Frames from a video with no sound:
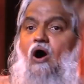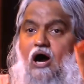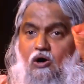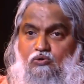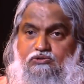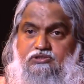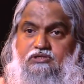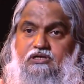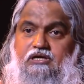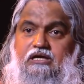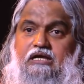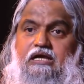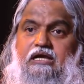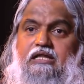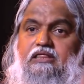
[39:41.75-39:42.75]
out
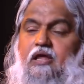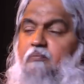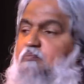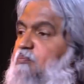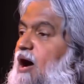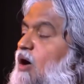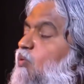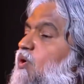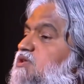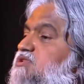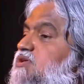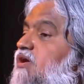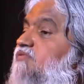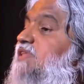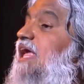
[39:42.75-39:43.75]
the powers
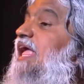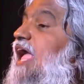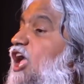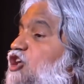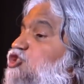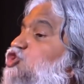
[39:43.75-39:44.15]
of the age